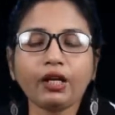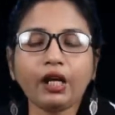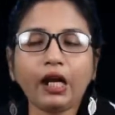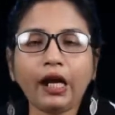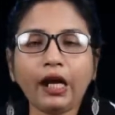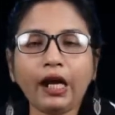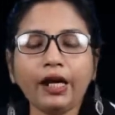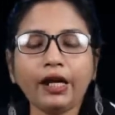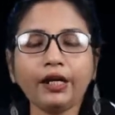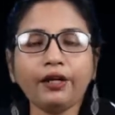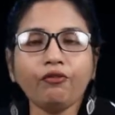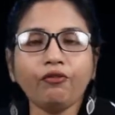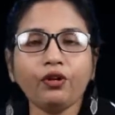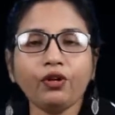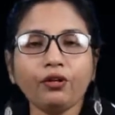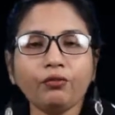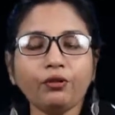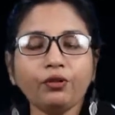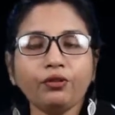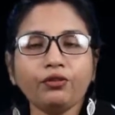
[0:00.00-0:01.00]
And
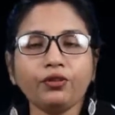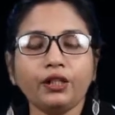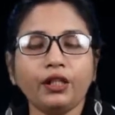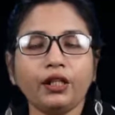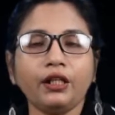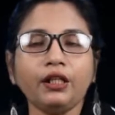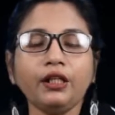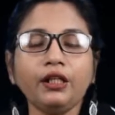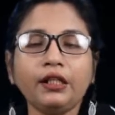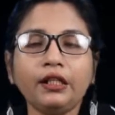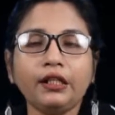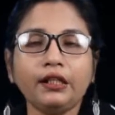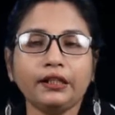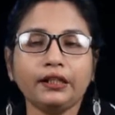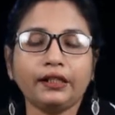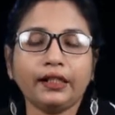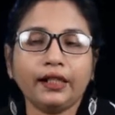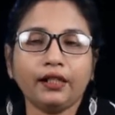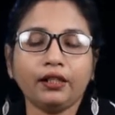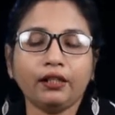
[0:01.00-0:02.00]
one more thing,
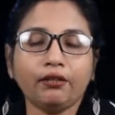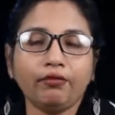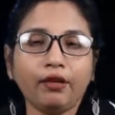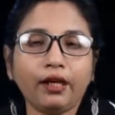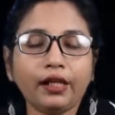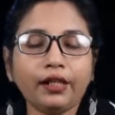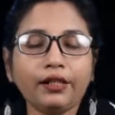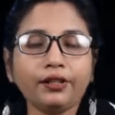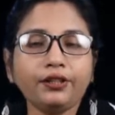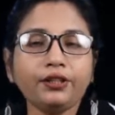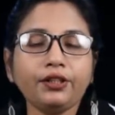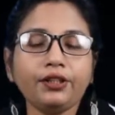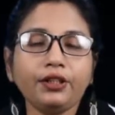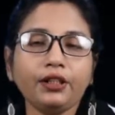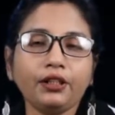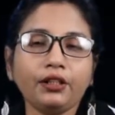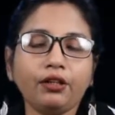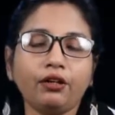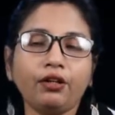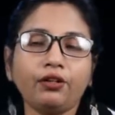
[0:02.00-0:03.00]
that the
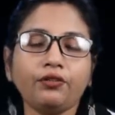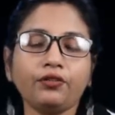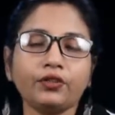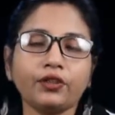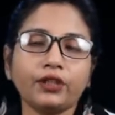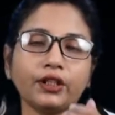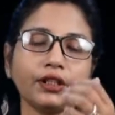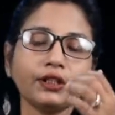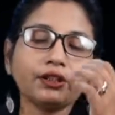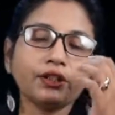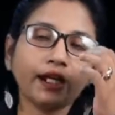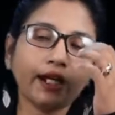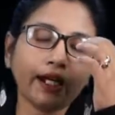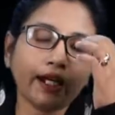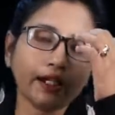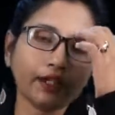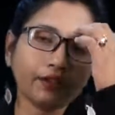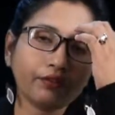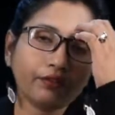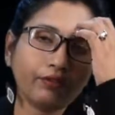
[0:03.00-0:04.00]
validity of such
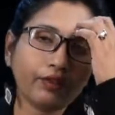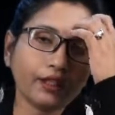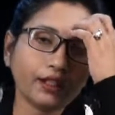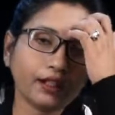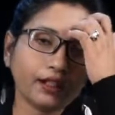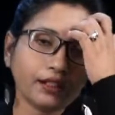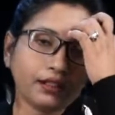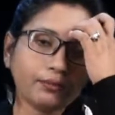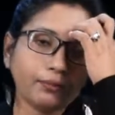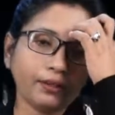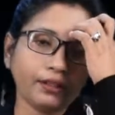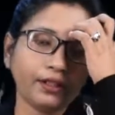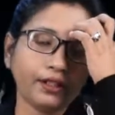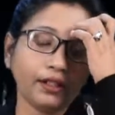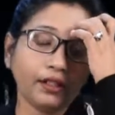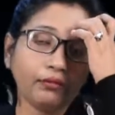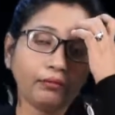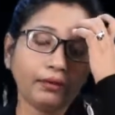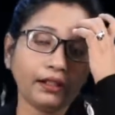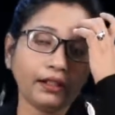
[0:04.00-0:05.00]
act, what has been
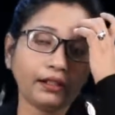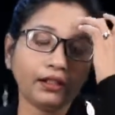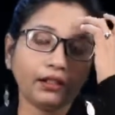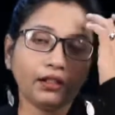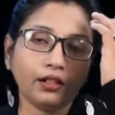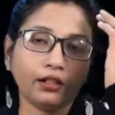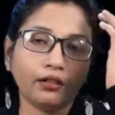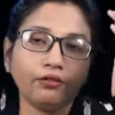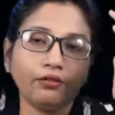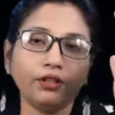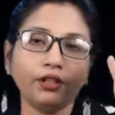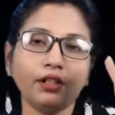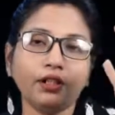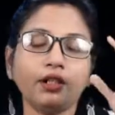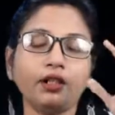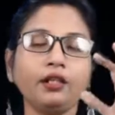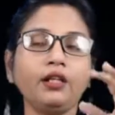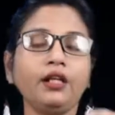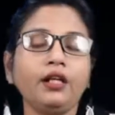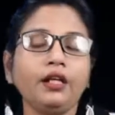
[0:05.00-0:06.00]
done by the
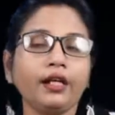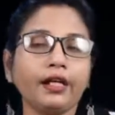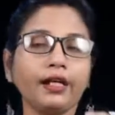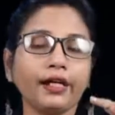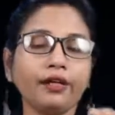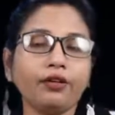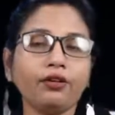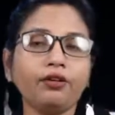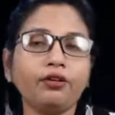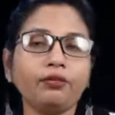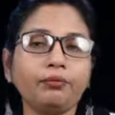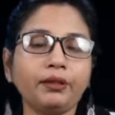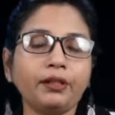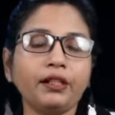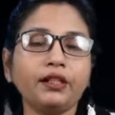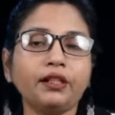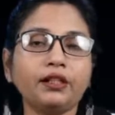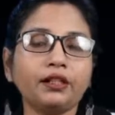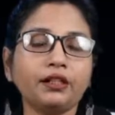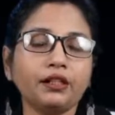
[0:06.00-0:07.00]
governor, cannot
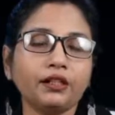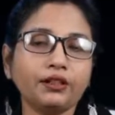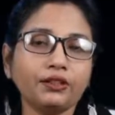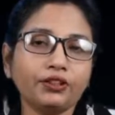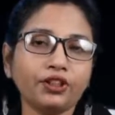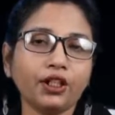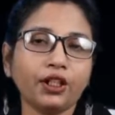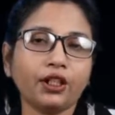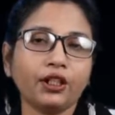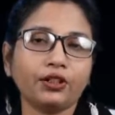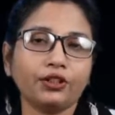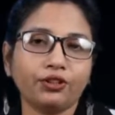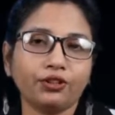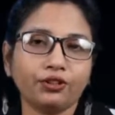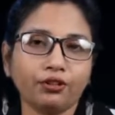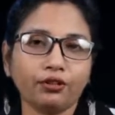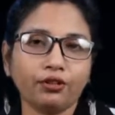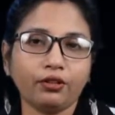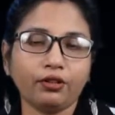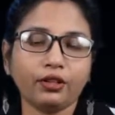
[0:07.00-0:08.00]
be judged
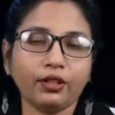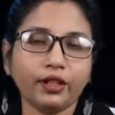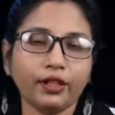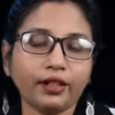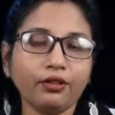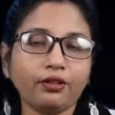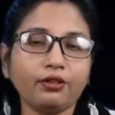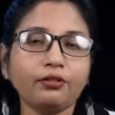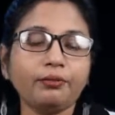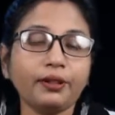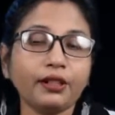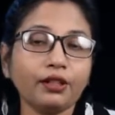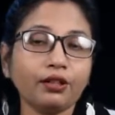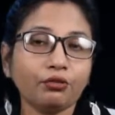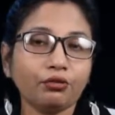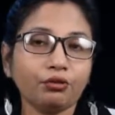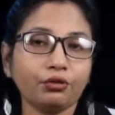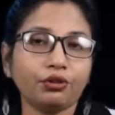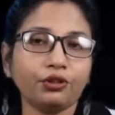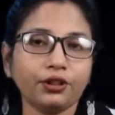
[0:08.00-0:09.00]
or cannot be
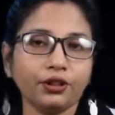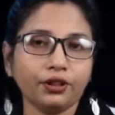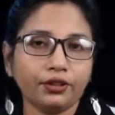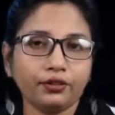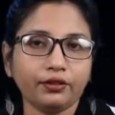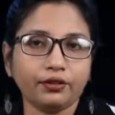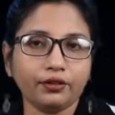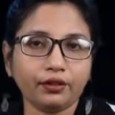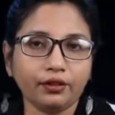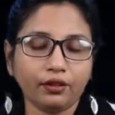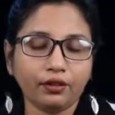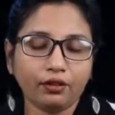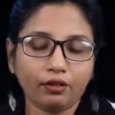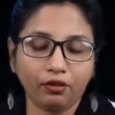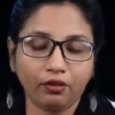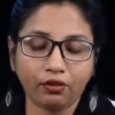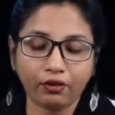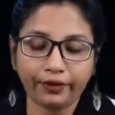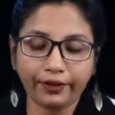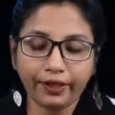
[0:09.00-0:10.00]
questioned
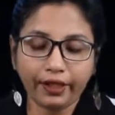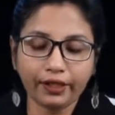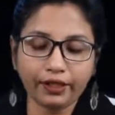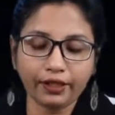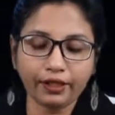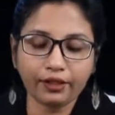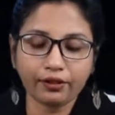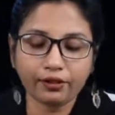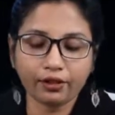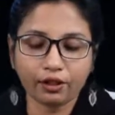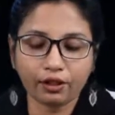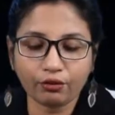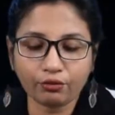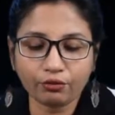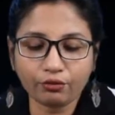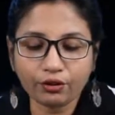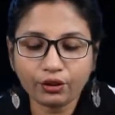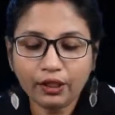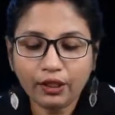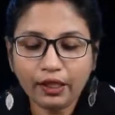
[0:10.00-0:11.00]
on any
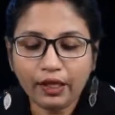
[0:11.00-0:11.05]
ground.